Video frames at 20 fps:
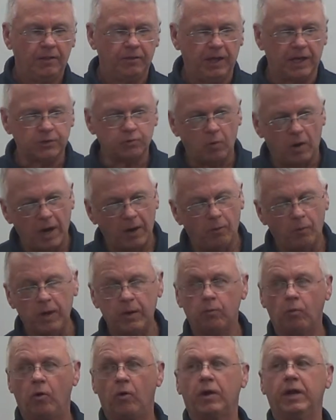That's why
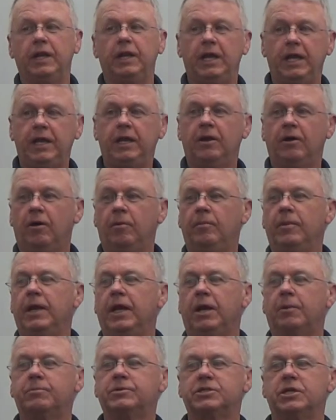we wanted him
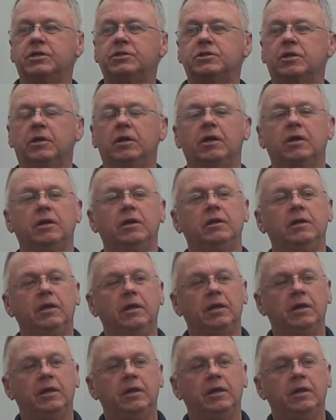in a position that